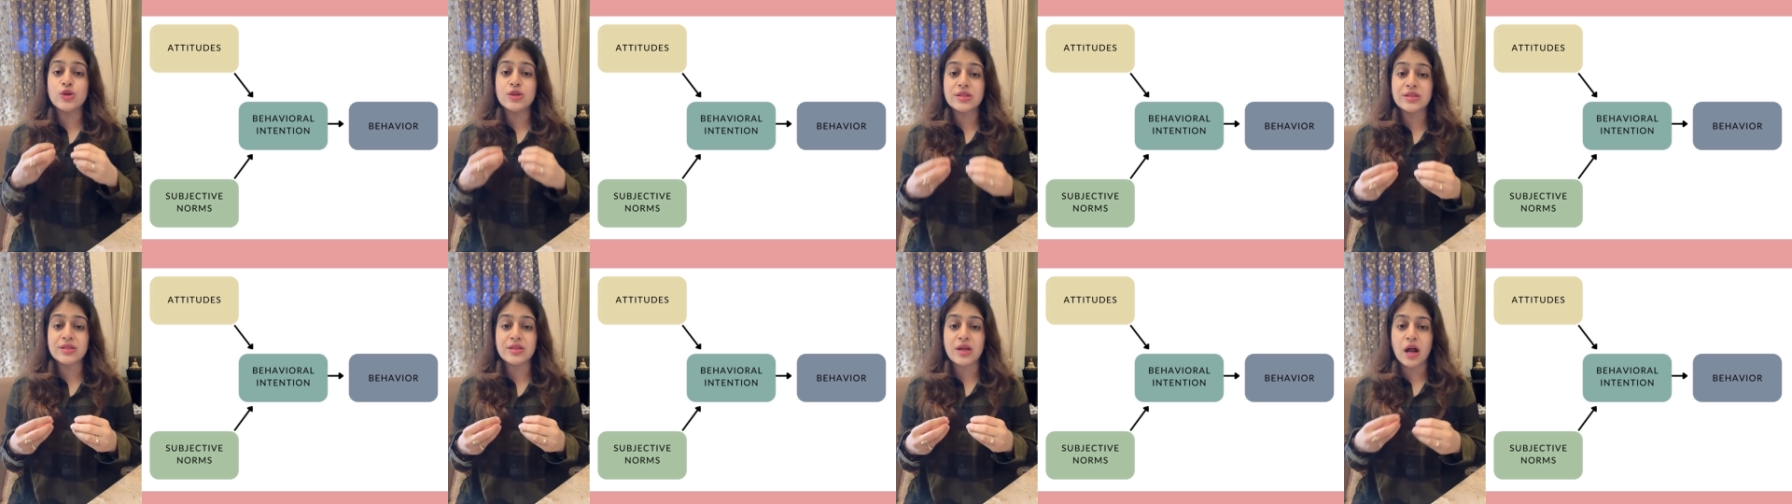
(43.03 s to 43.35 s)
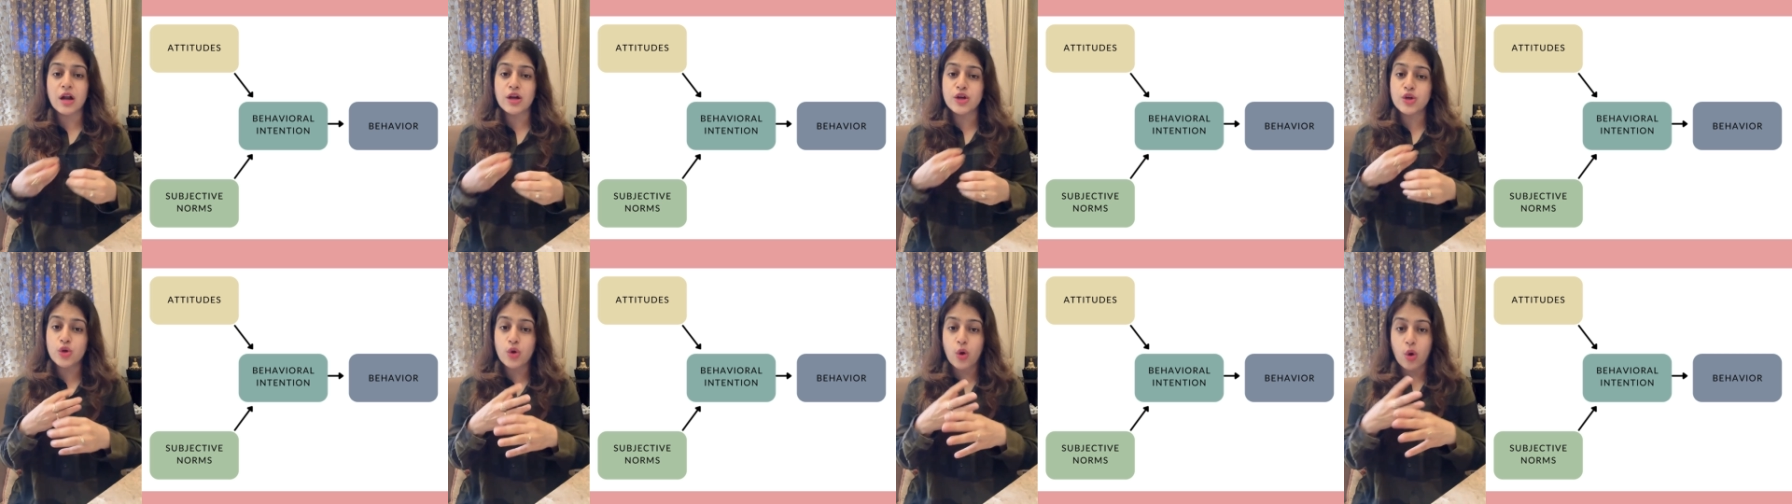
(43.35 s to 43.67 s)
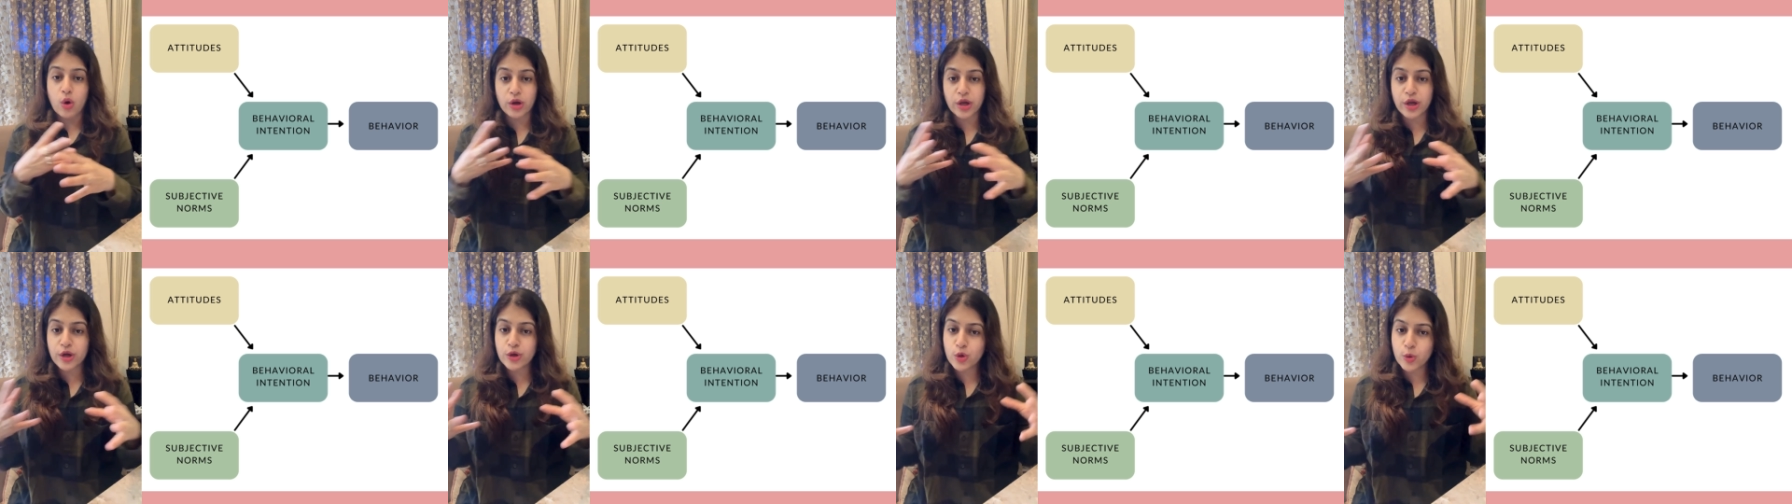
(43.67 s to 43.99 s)
start
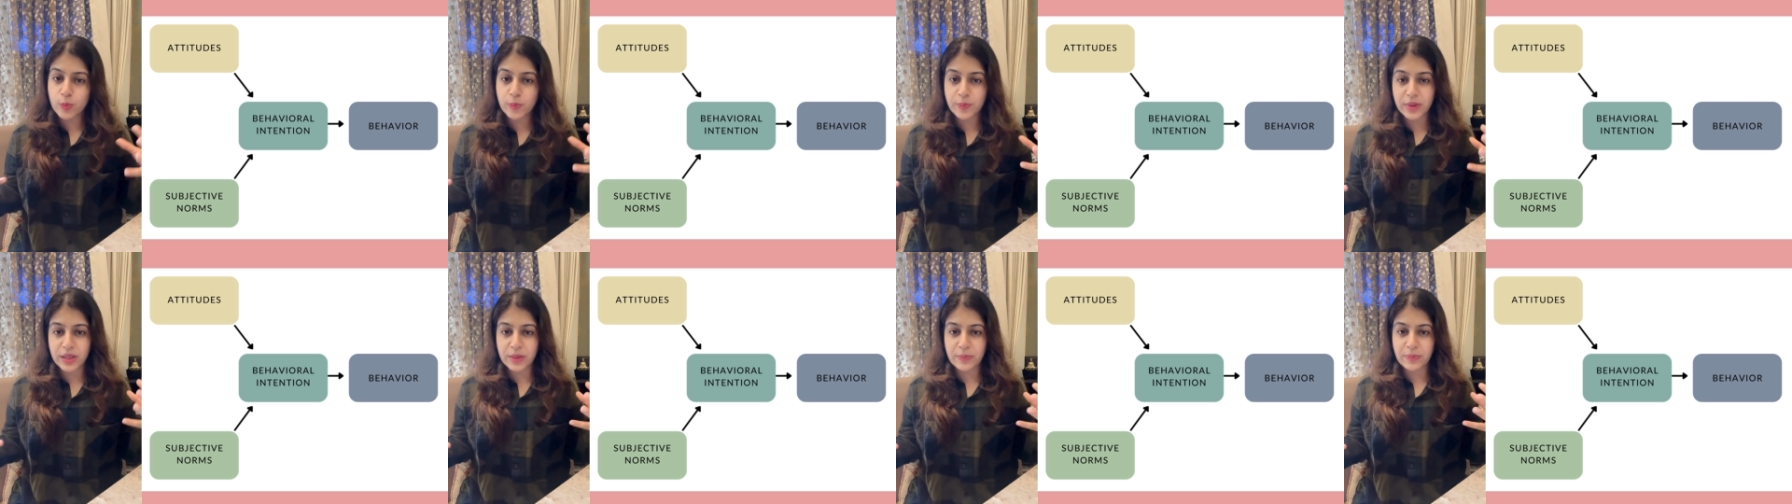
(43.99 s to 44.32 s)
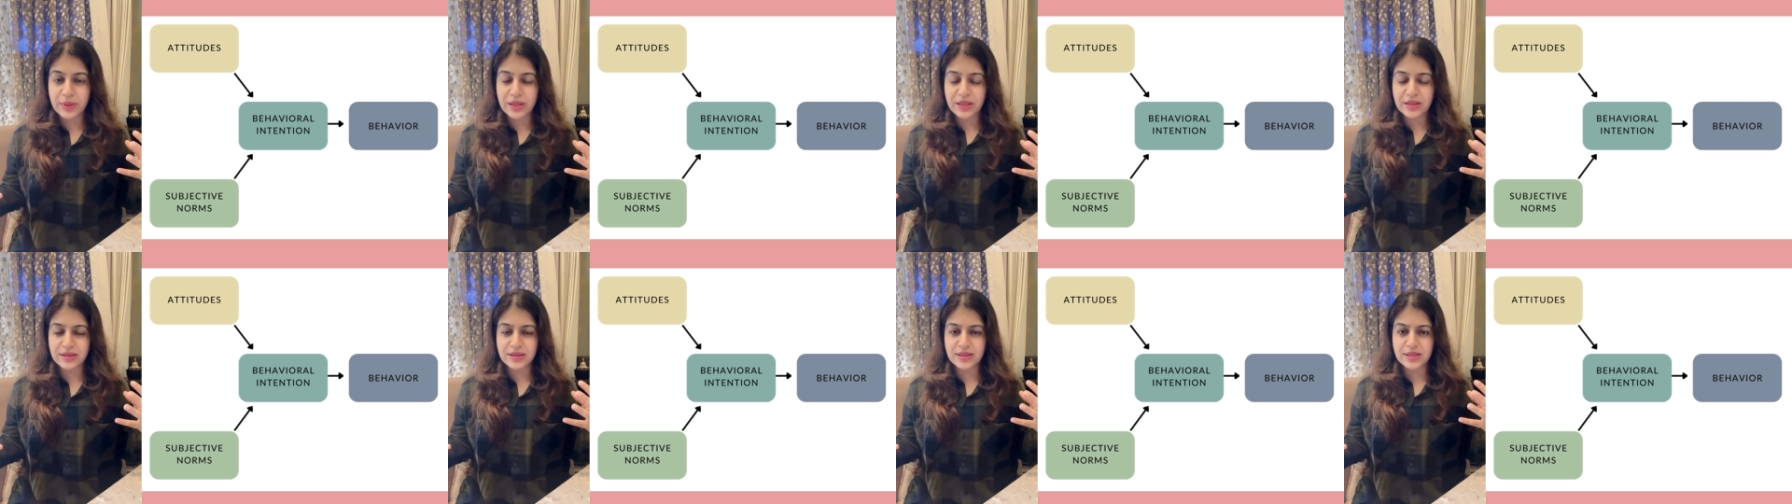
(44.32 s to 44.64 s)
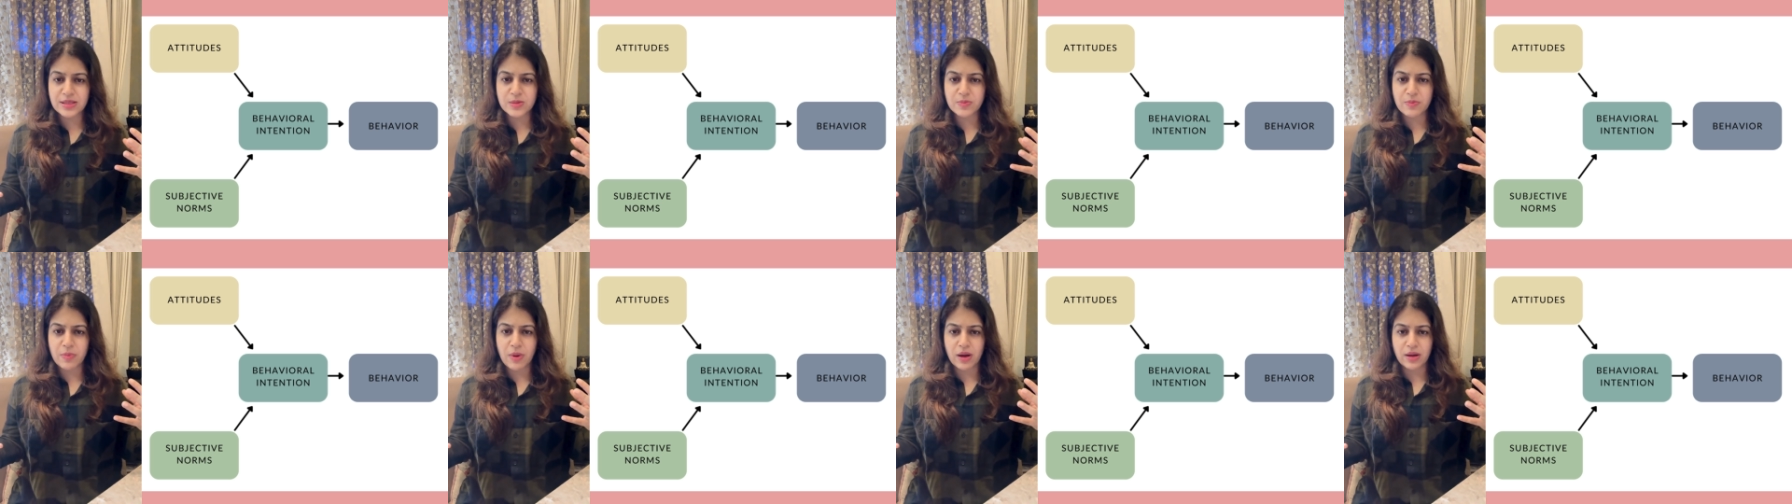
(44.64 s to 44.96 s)
talking to people in
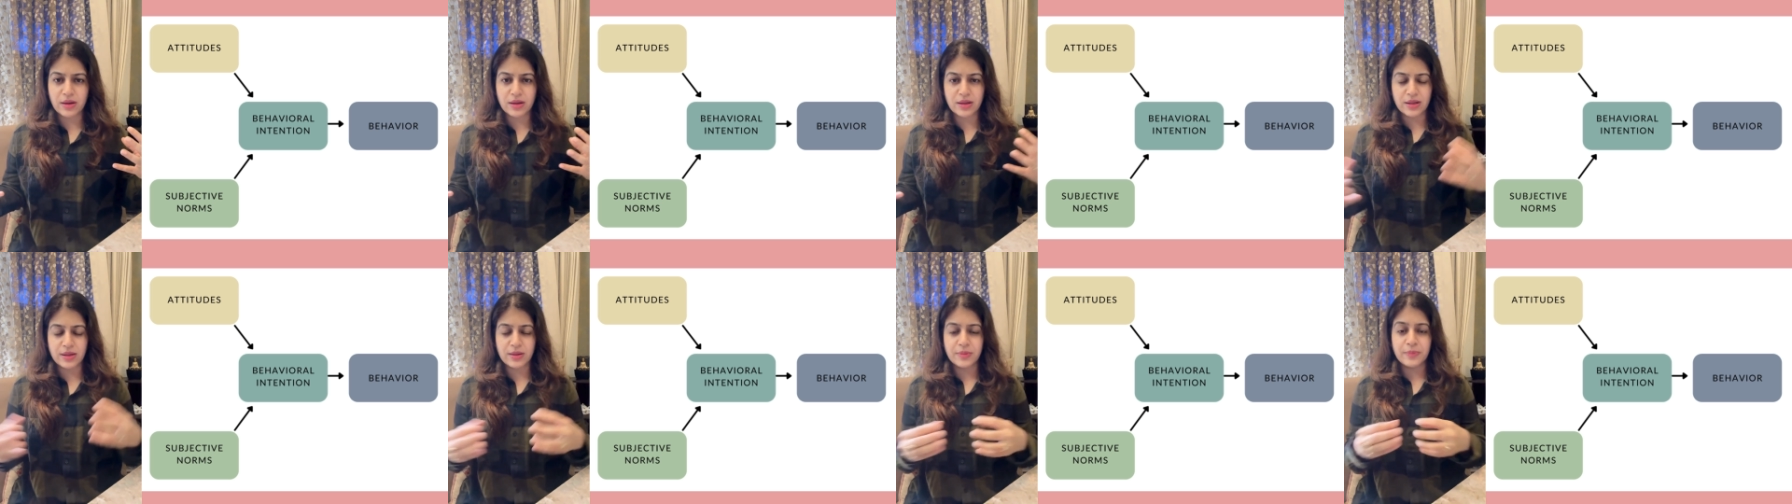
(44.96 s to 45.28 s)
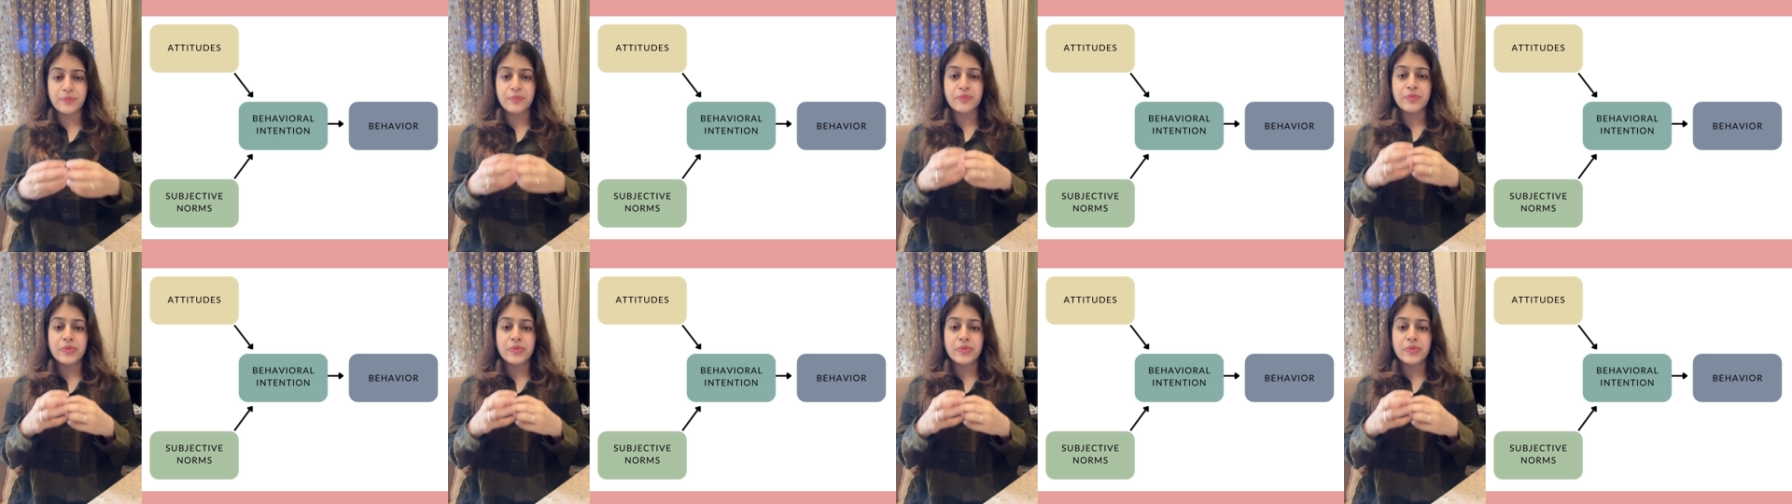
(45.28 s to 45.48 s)
this party.